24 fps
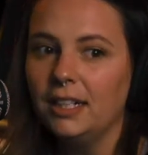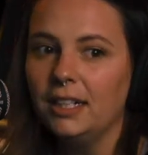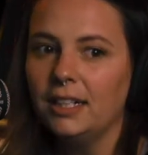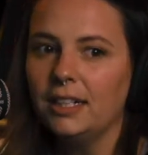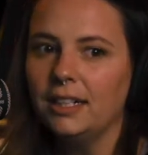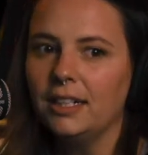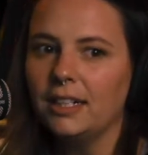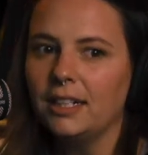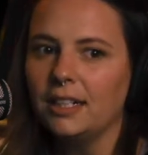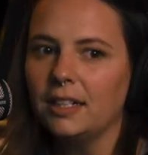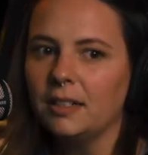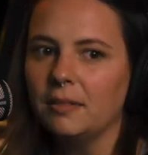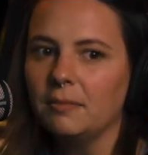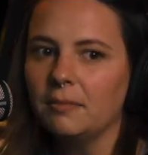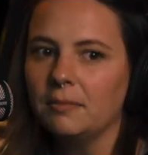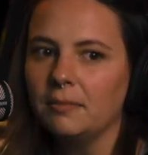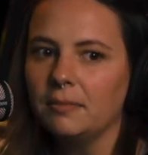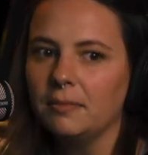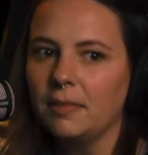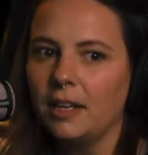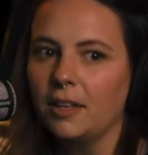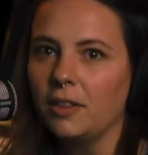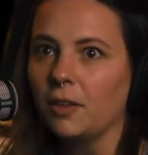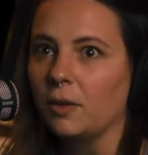
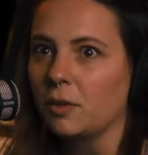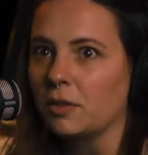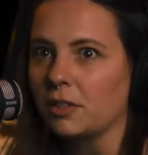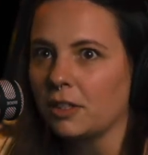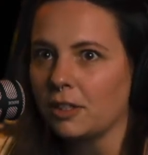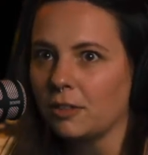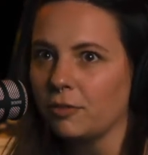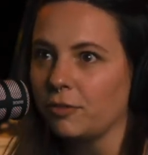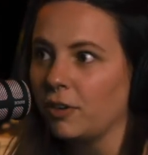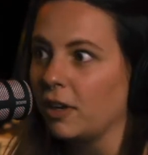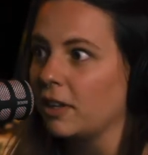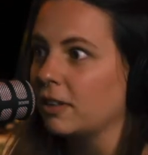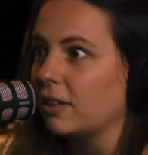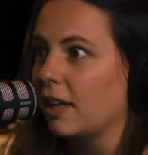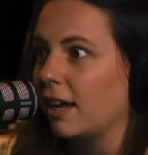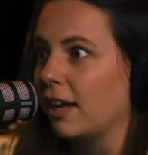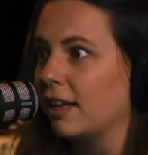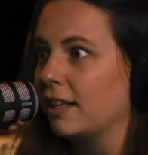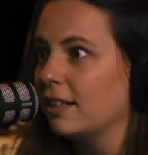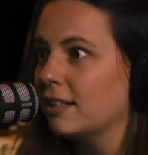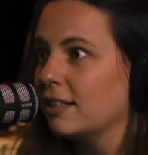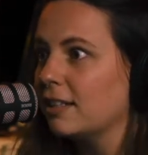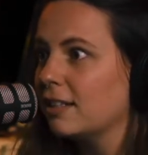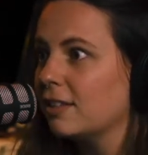And those on the front
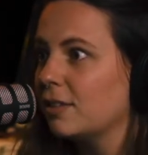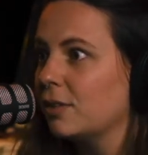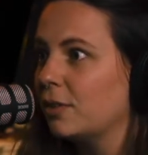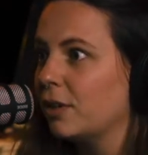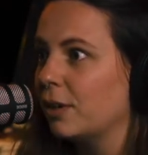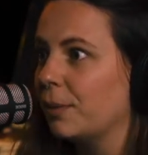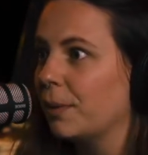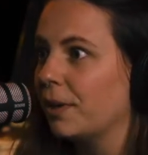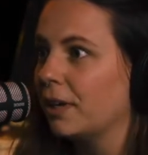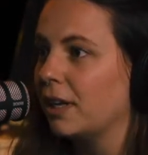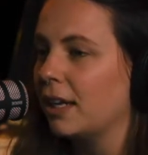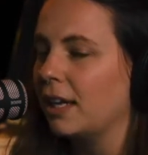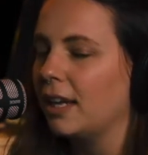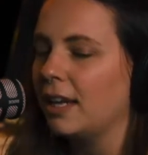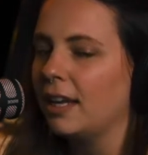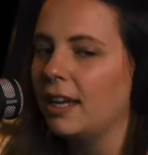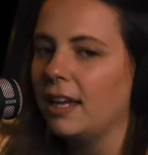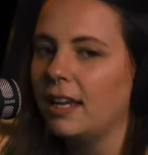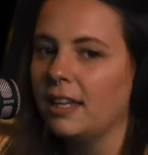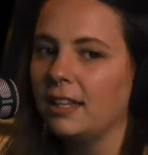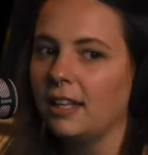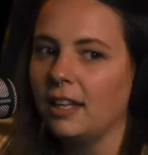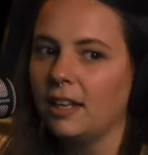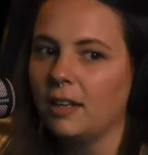lines who are working
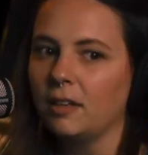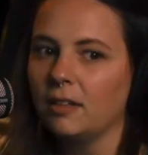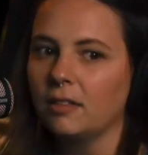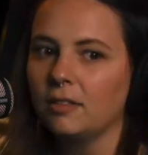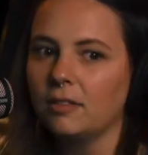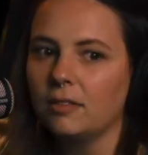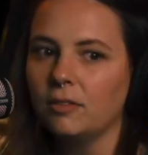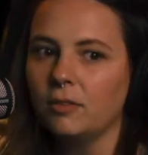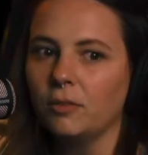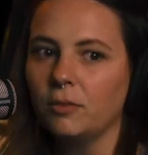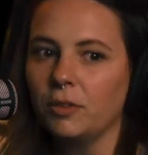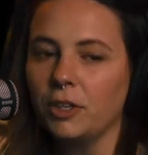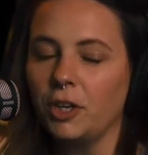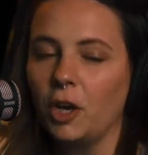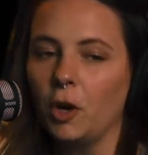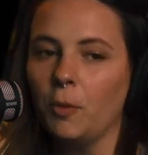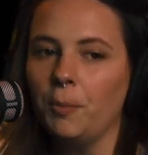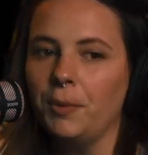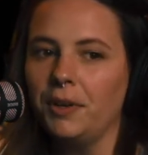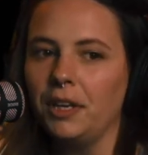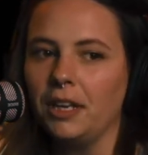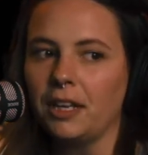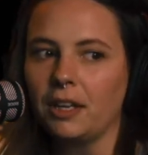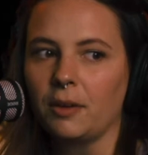it. And then
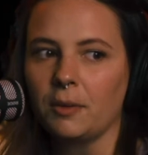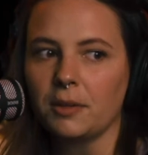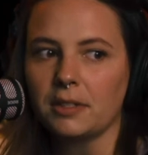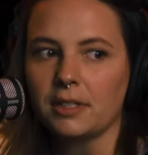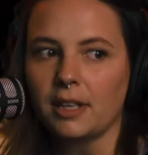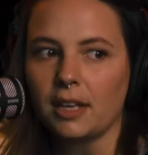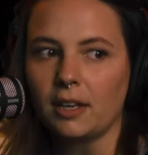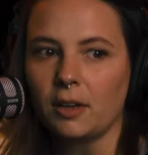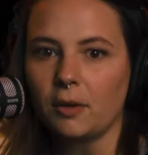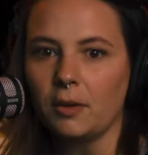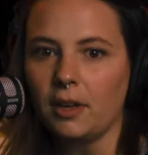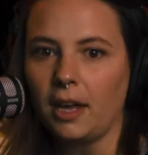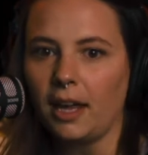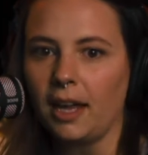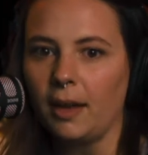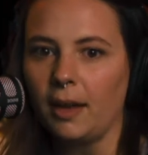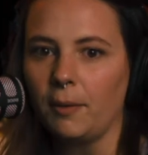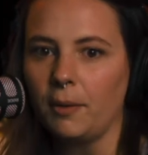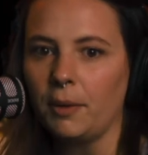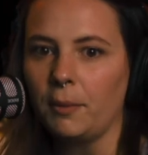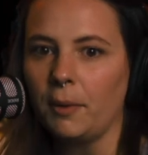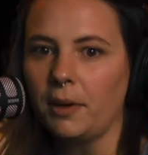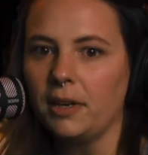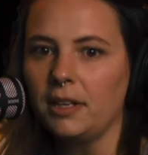reopening was like, okay,
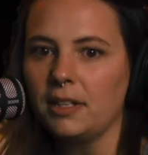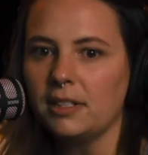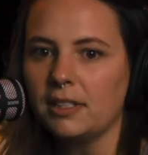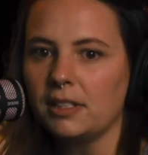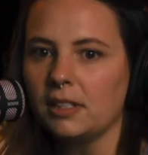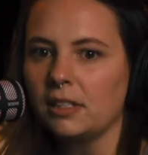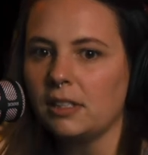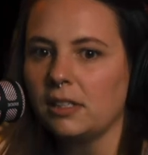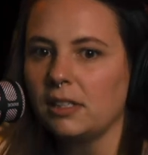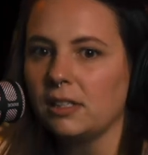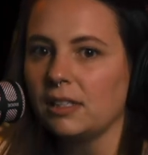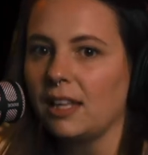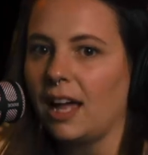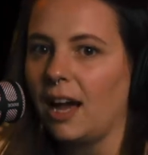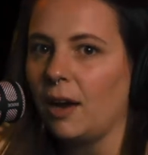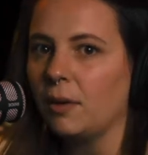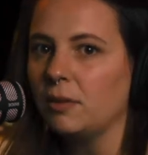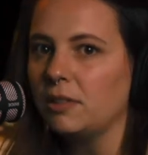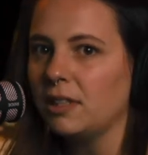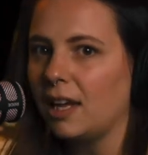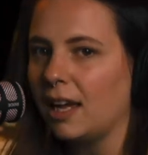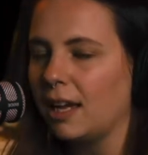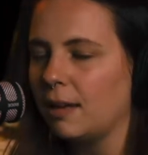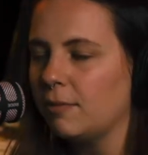we want to still allow
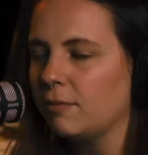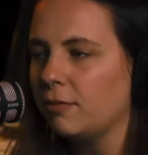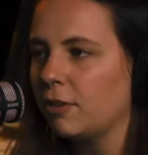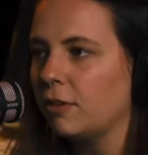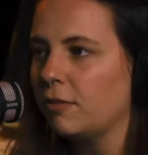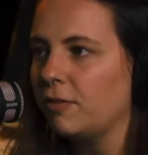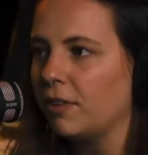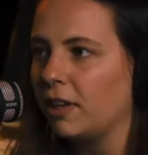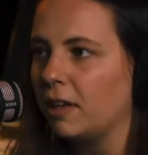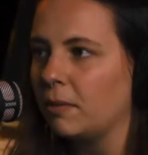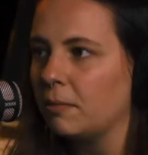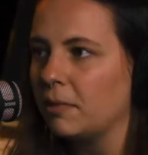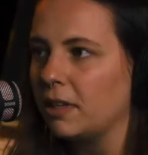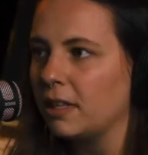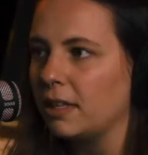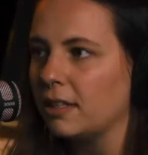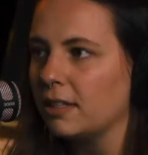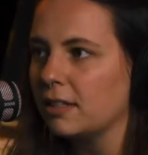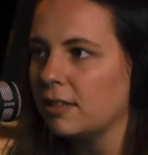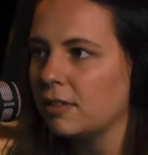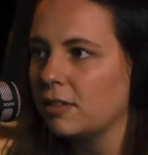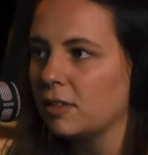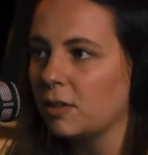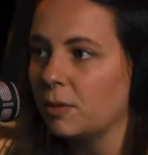time for
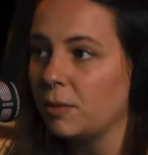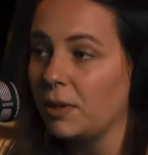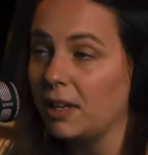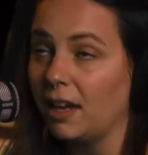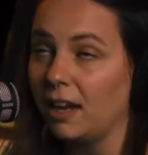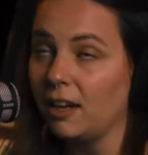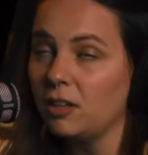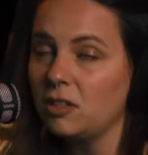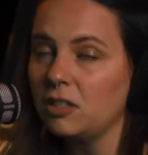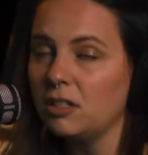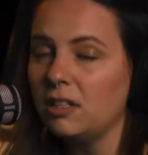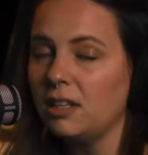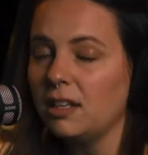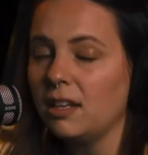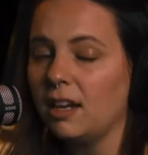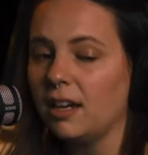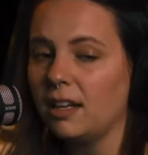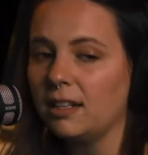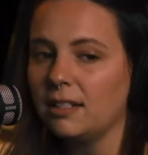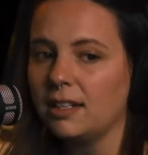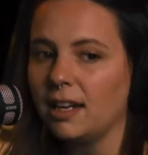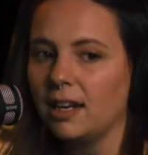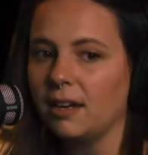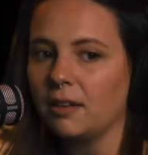families. So we actually
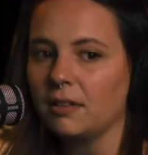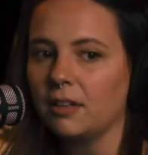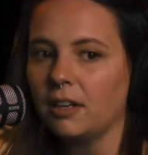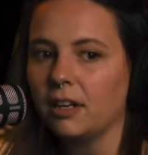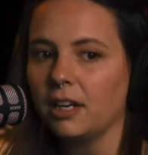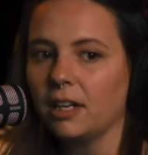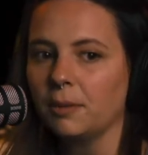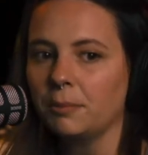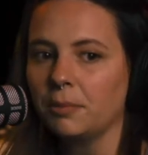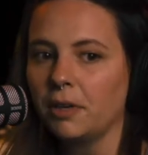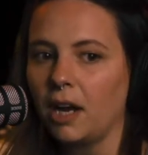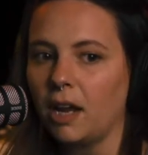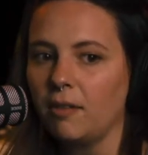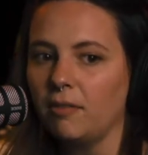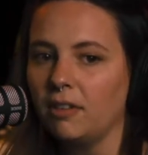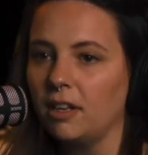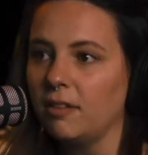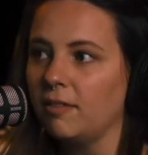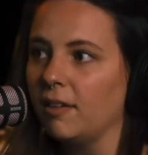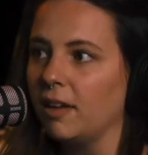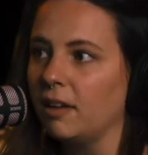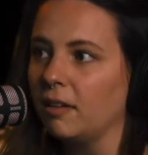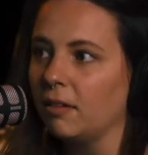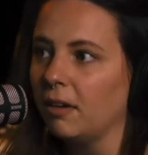cut down our private
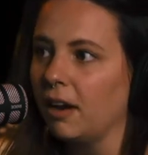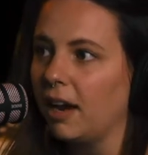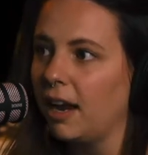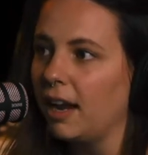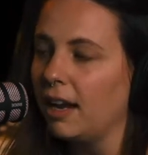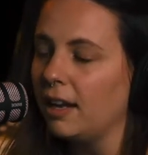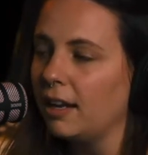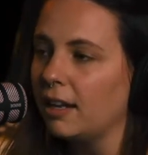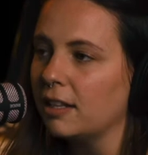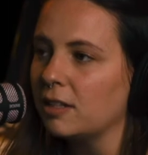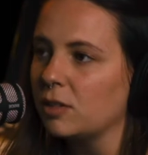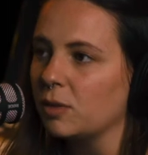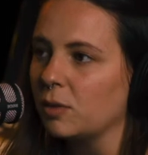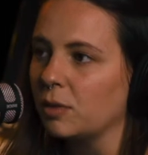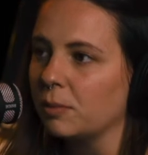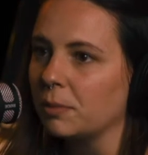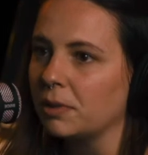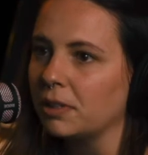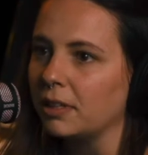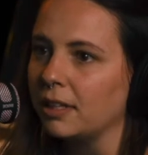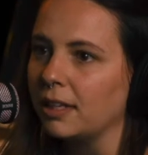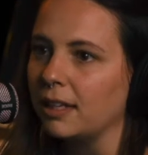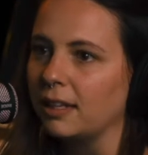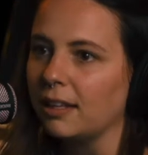event rate. It's
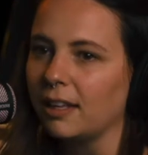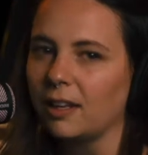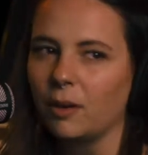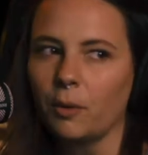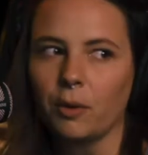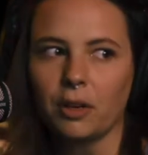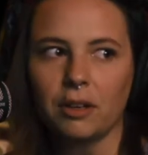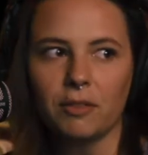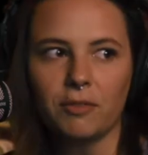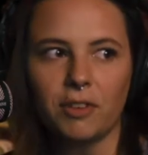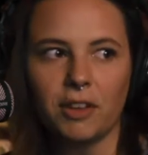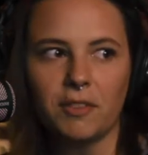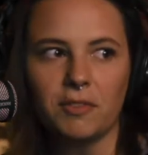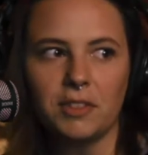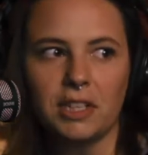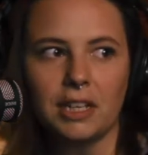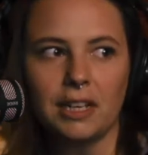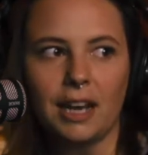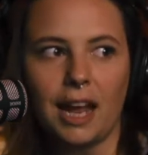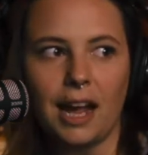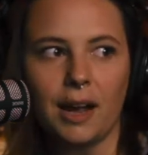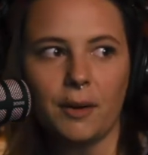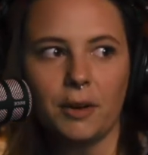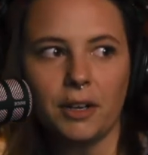normally like $150
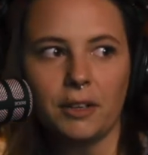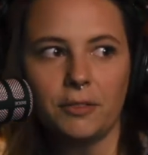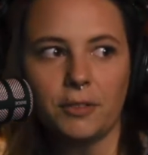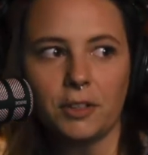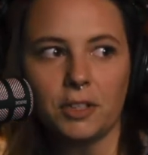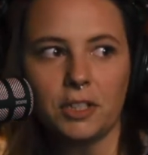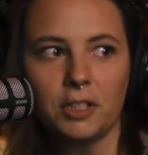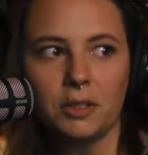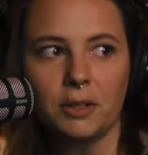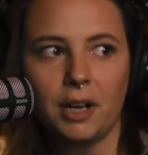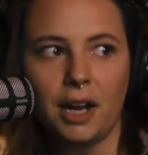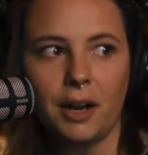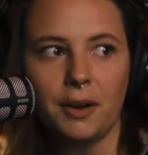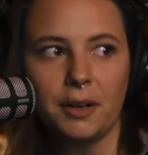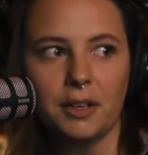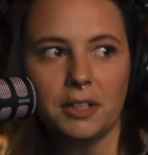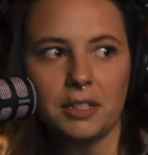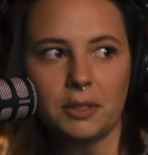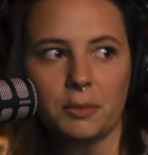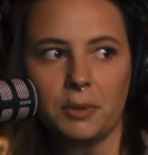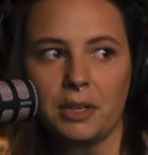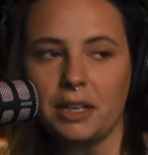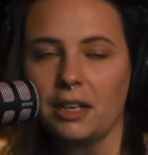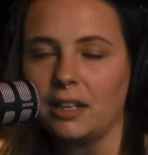an hour for 2 hours,
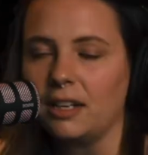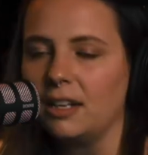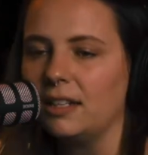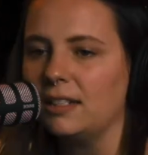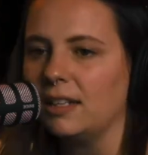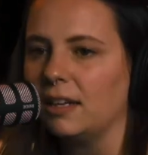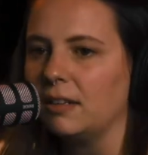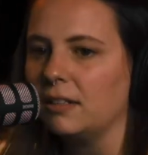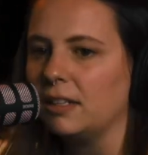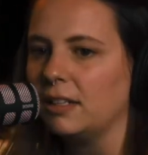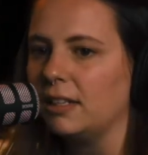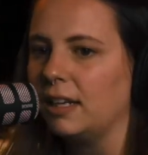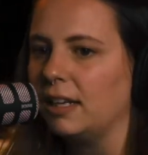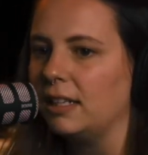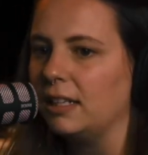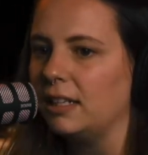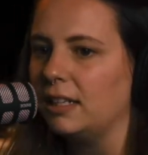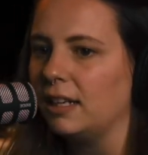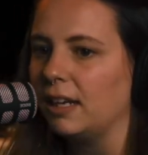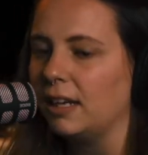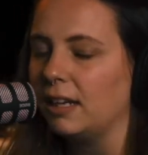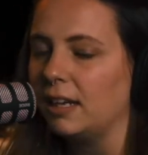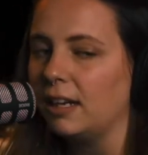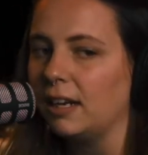and we cut it down to
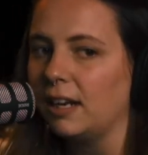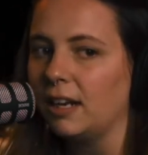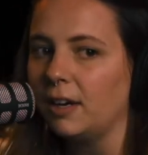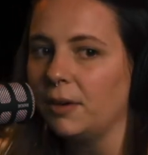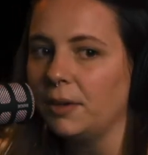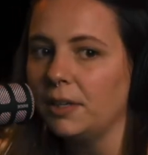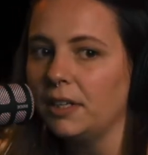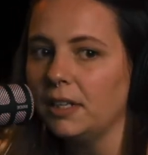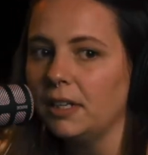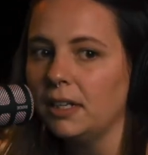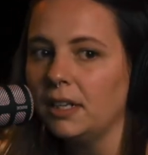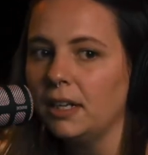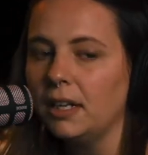$99 an hour